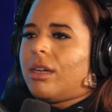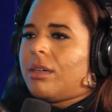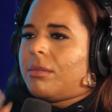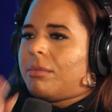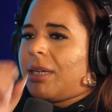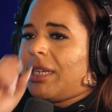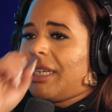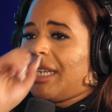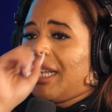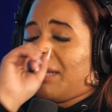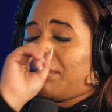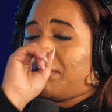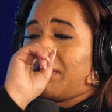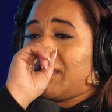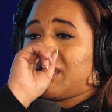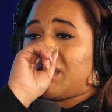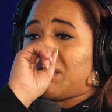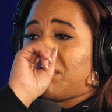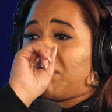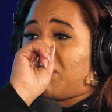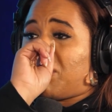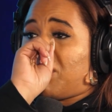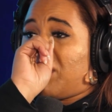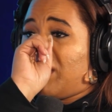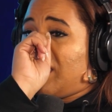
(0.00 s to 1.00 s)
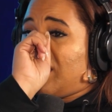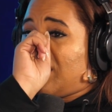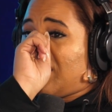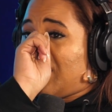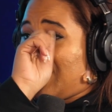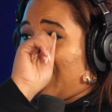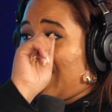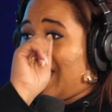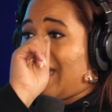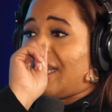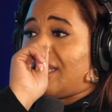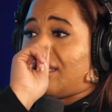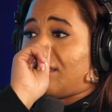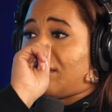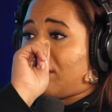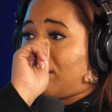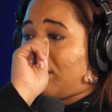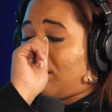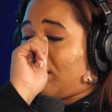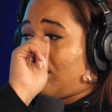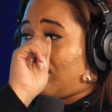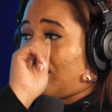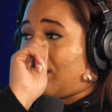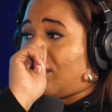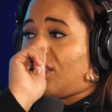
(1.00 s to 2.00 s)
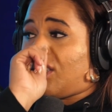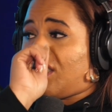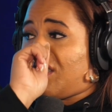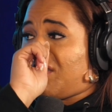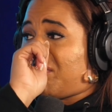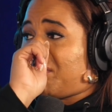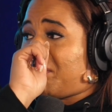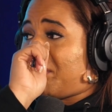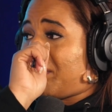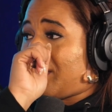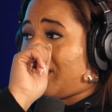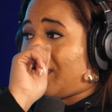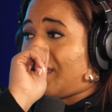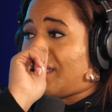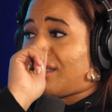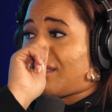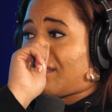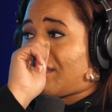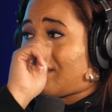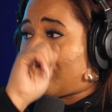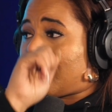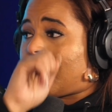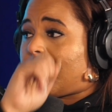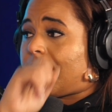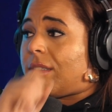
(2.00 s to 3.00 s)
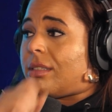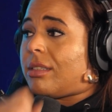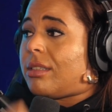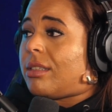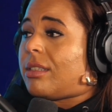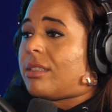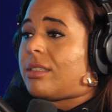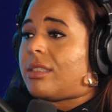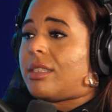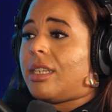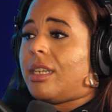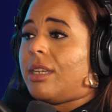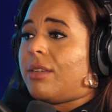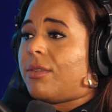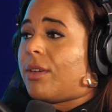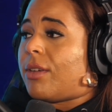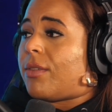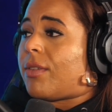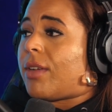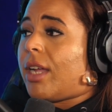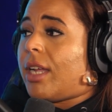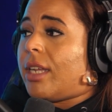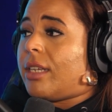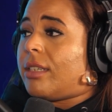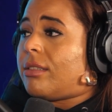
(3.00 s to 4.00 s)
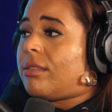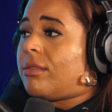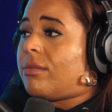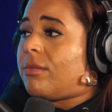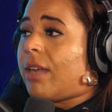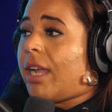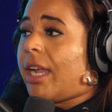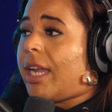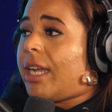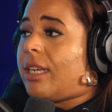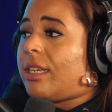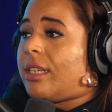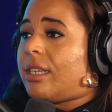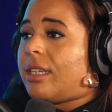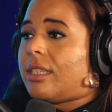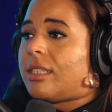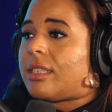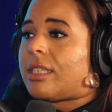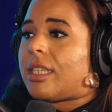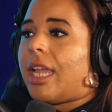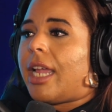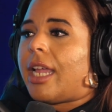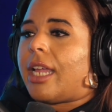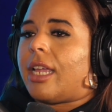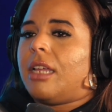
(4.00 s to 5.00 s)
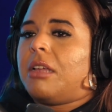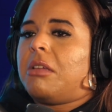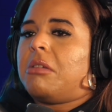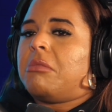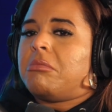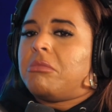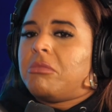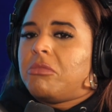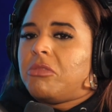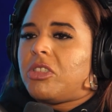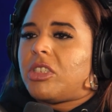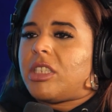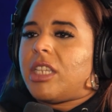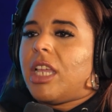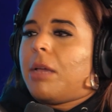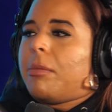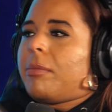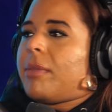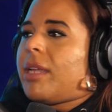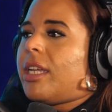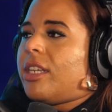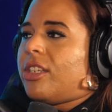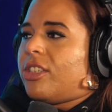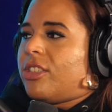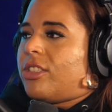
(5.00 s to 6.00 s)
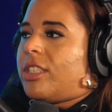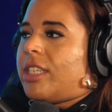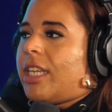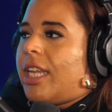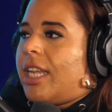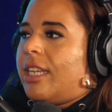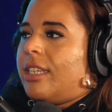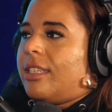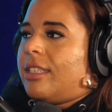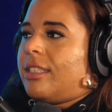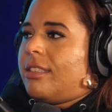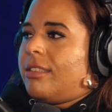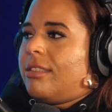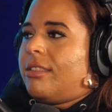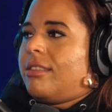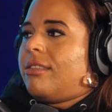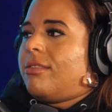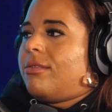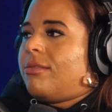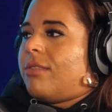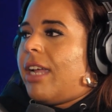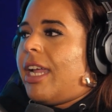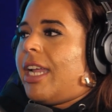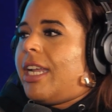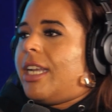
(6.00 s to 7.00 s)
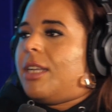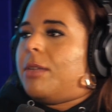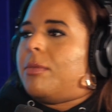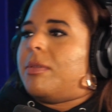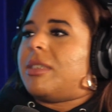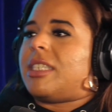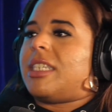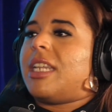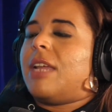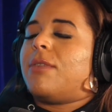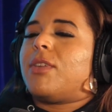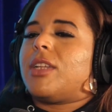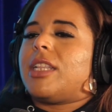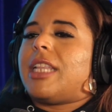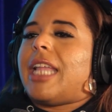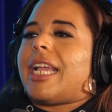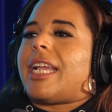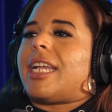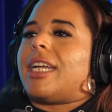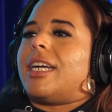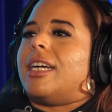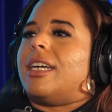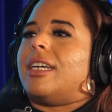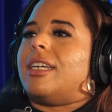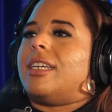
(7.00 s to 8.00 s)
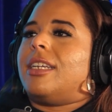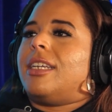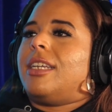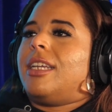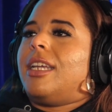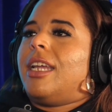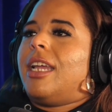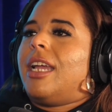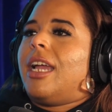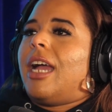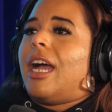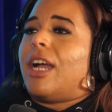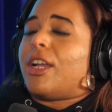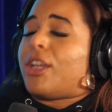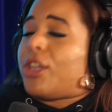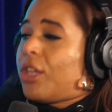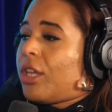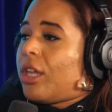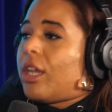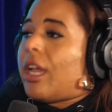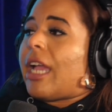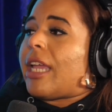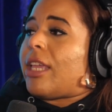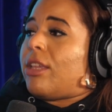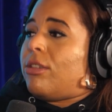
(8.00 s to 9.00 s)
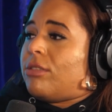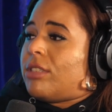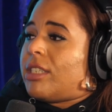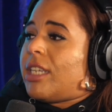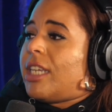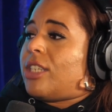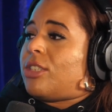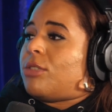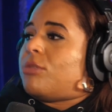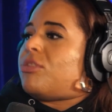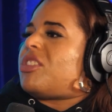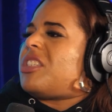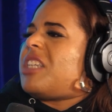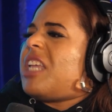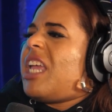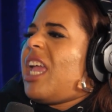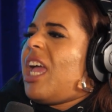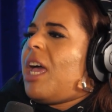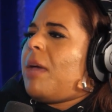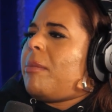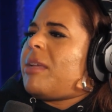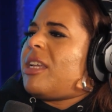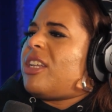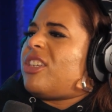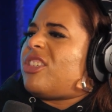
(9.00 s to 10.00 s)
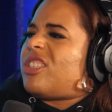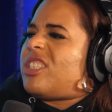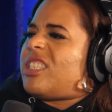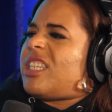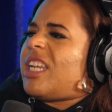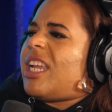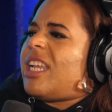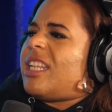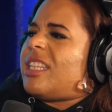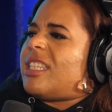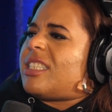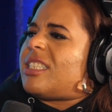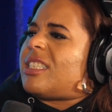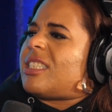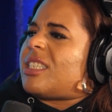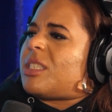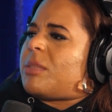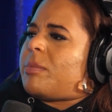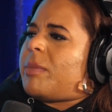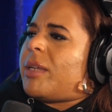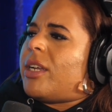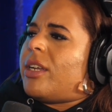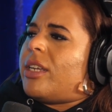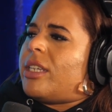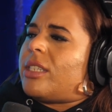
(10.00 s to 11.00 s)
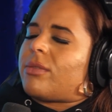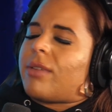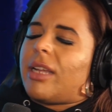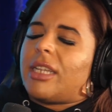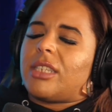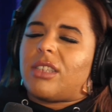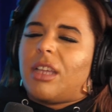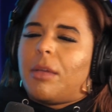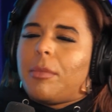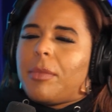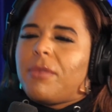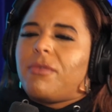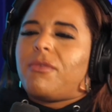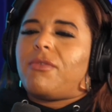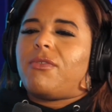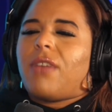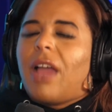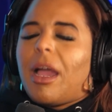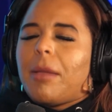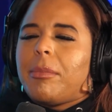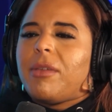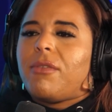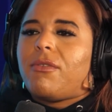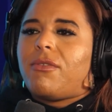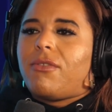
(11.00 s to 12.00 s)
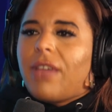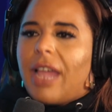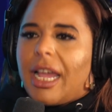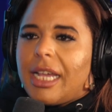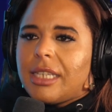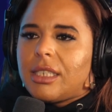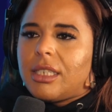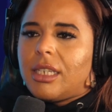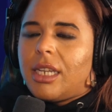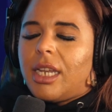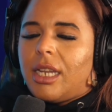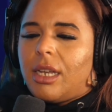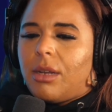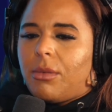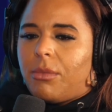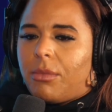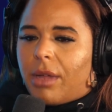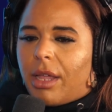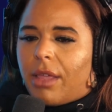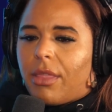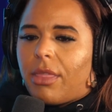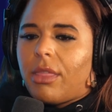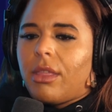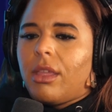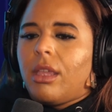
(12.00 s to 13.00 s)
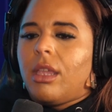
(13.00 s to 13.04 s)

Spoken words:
My dad picks up one line to the chief of police in the city of Irvine, right, and is like, "Just help me understand." Right? It was never like a accusation. Just help me understand this experience, right? So I've been fascinated with